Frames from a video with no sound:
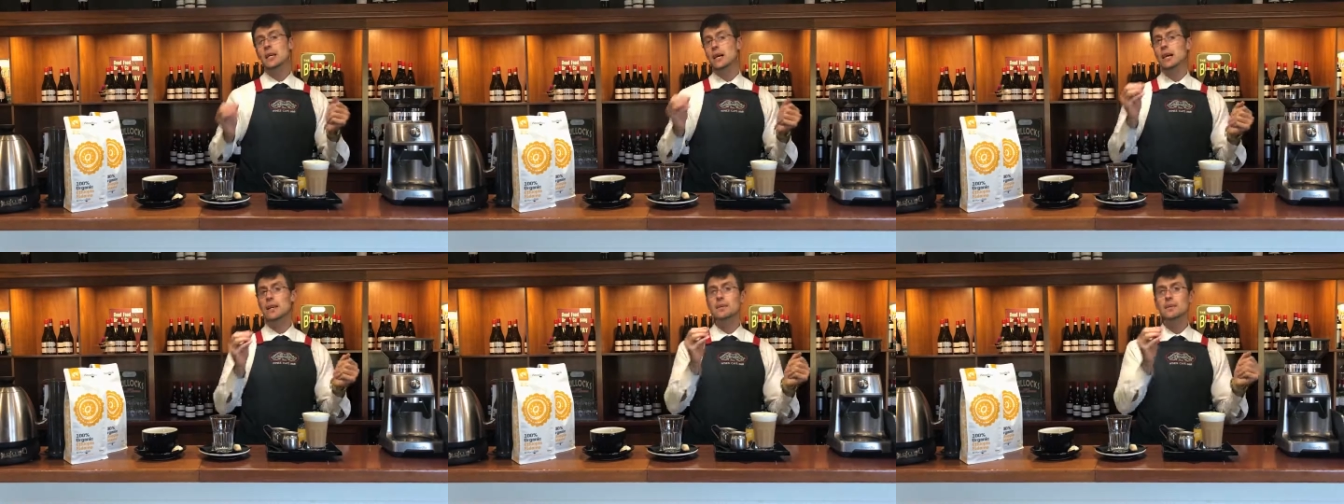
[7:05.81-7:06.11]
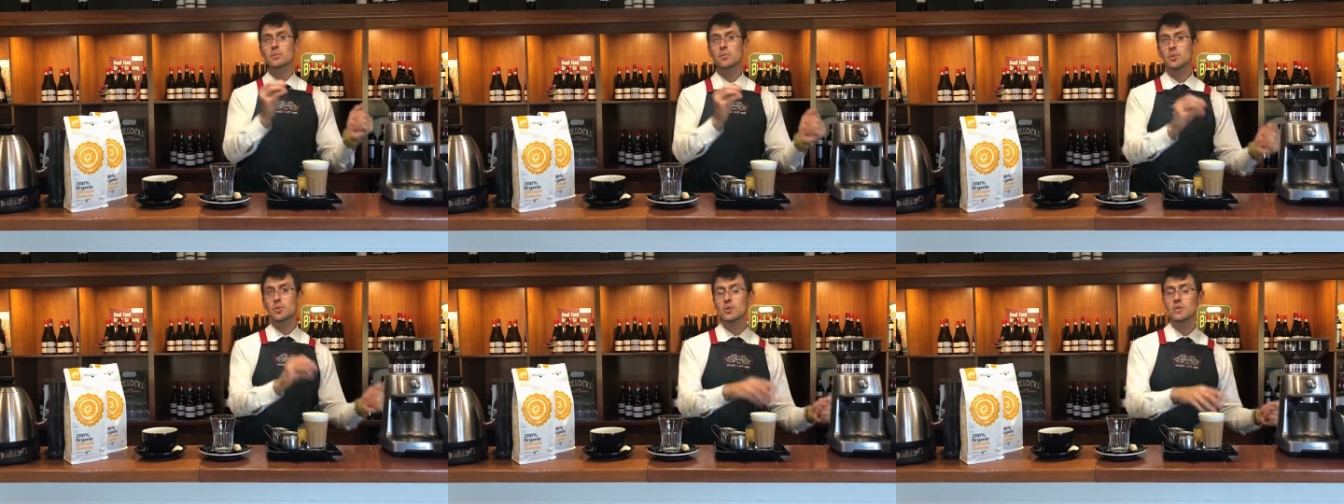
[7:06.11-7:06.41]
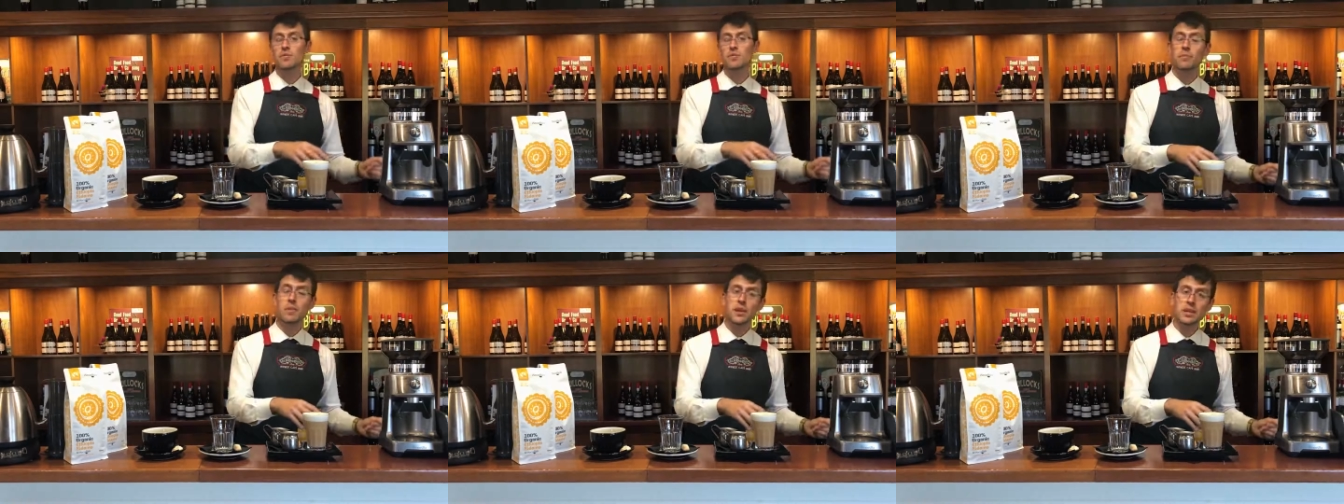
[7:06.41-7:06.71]
a little bit
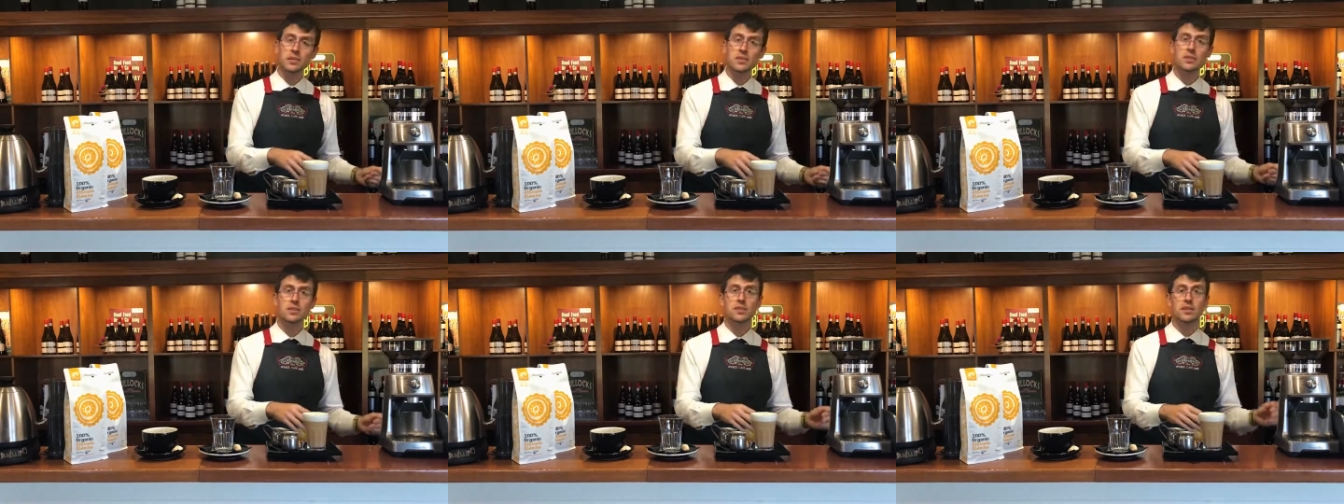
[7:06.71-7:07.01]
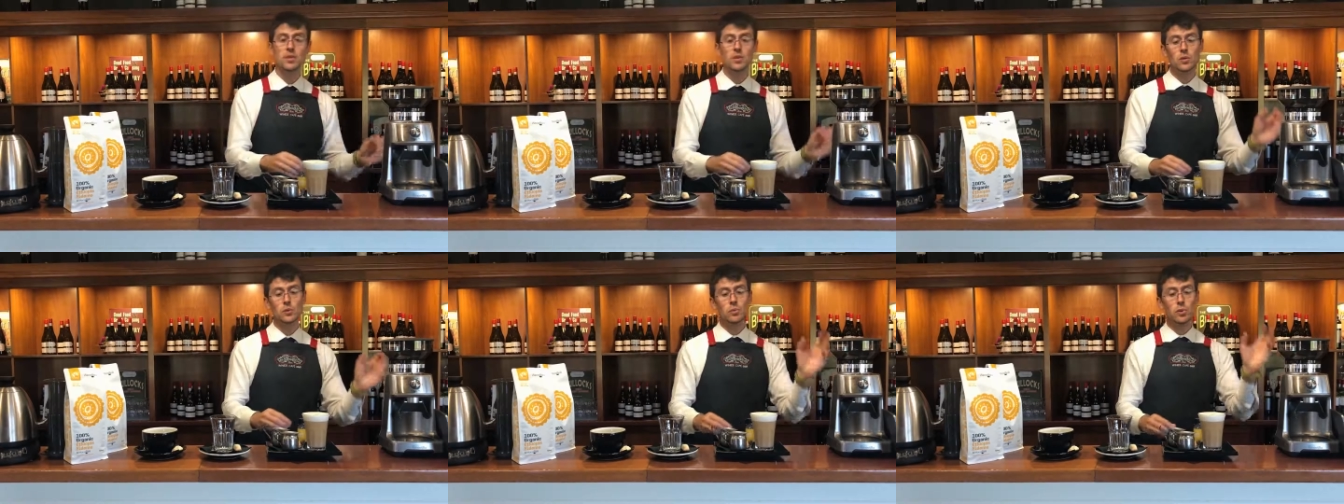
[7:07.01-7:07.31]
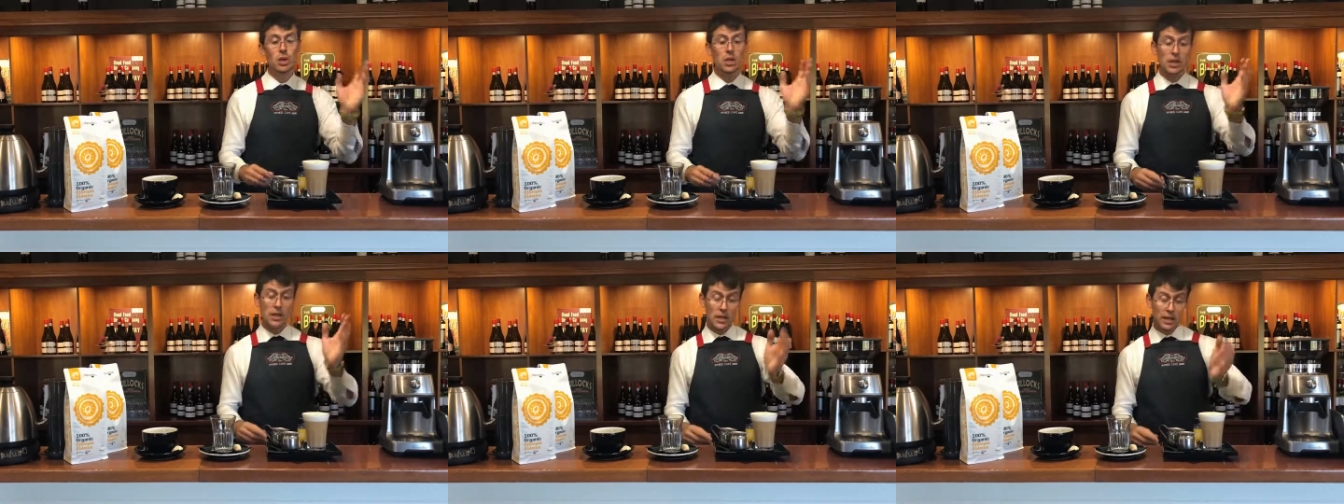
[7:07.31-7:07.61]
of mint syrup,
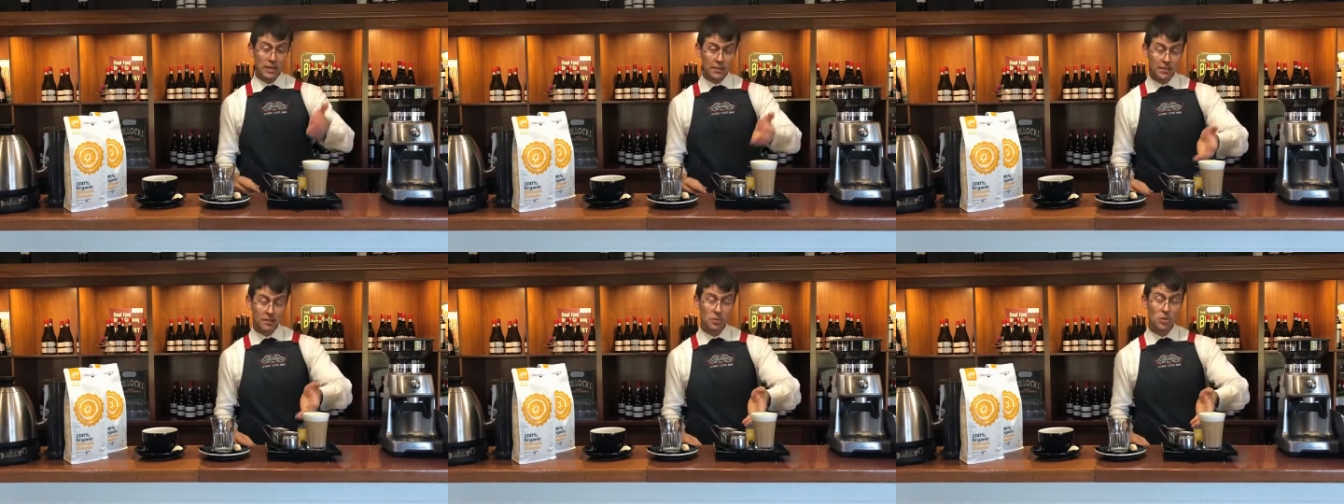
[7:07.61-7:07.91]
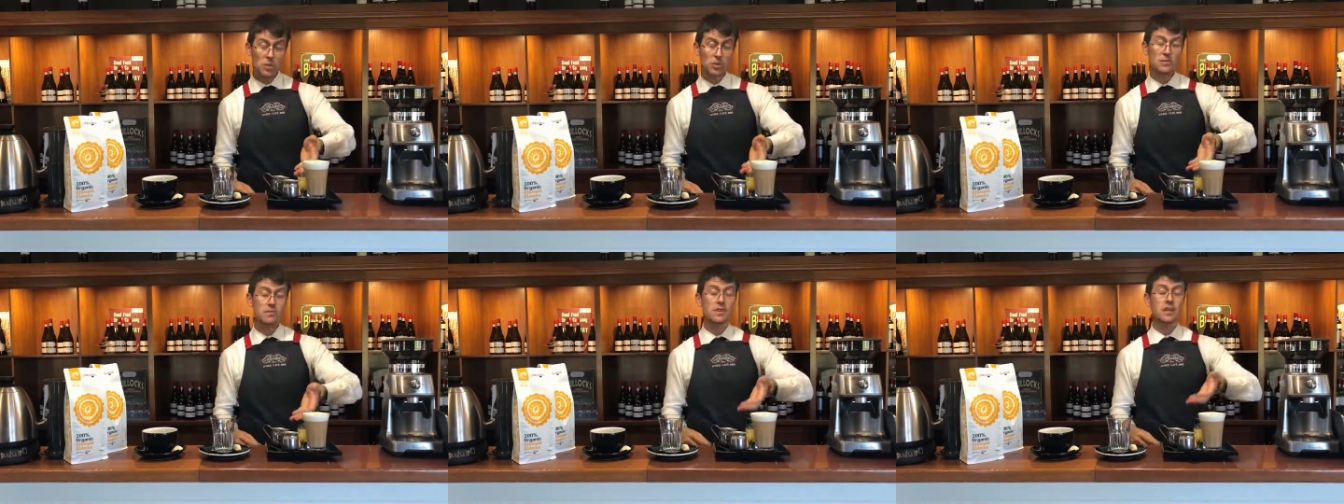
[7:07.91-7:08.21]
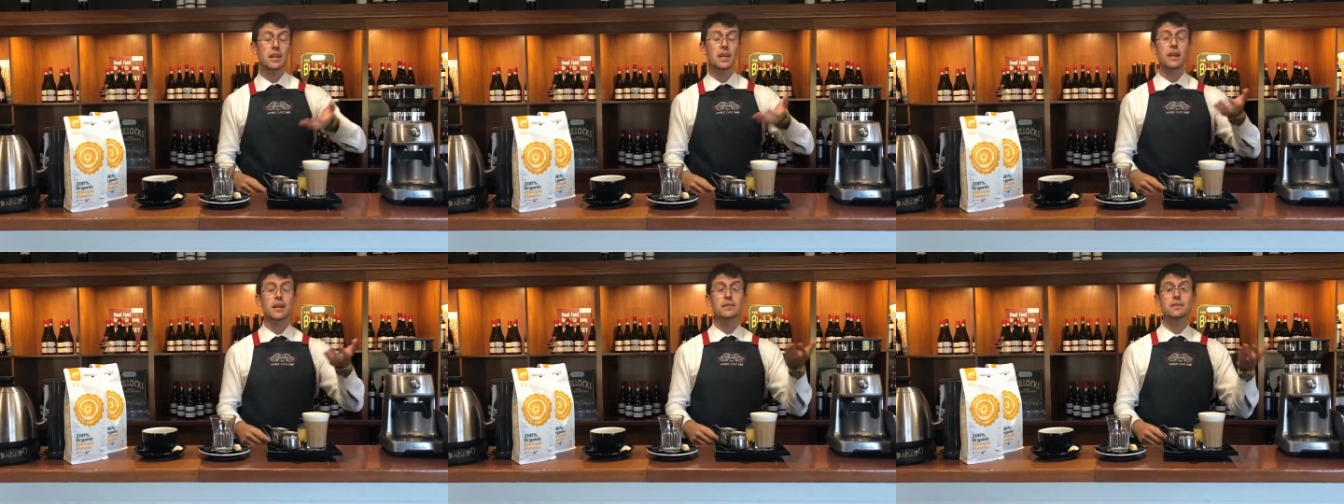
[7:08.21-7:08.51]
a little bit of
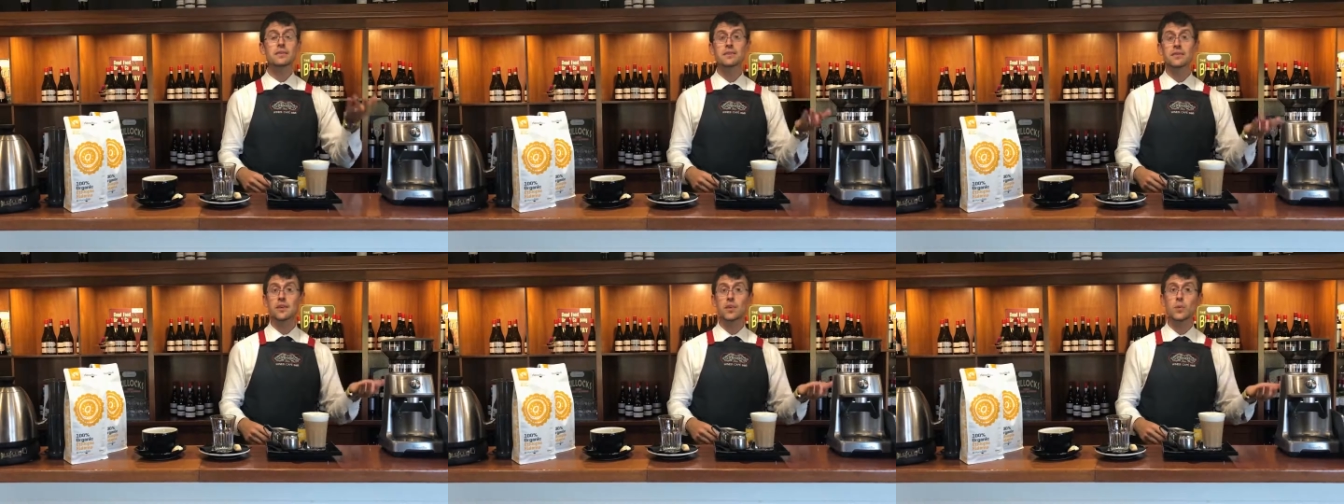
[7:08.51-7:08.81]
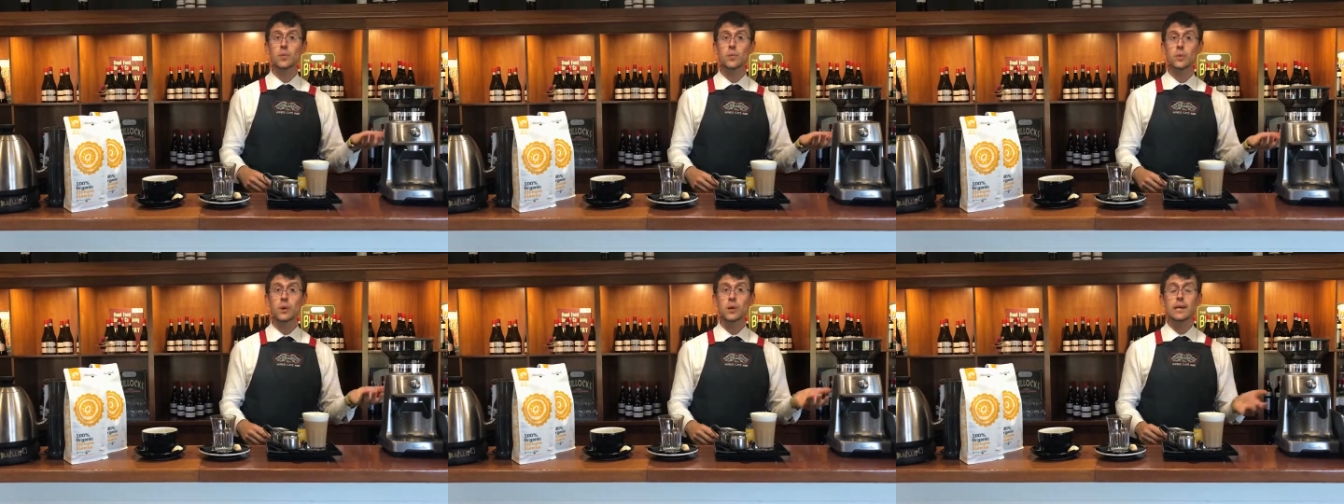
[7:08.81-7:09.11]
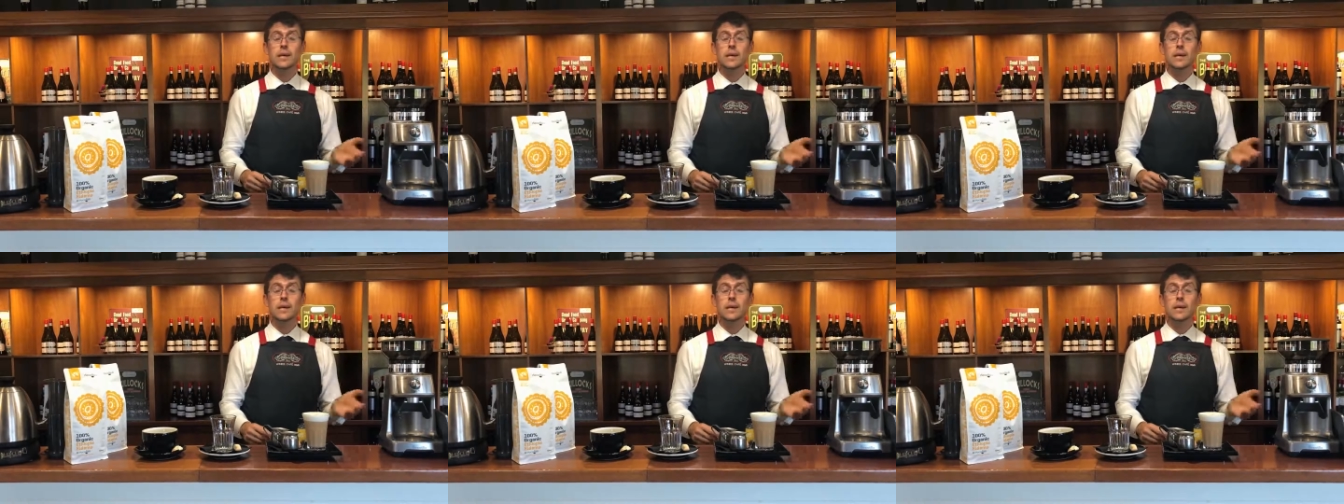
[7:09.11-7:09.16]
vanilla syrup,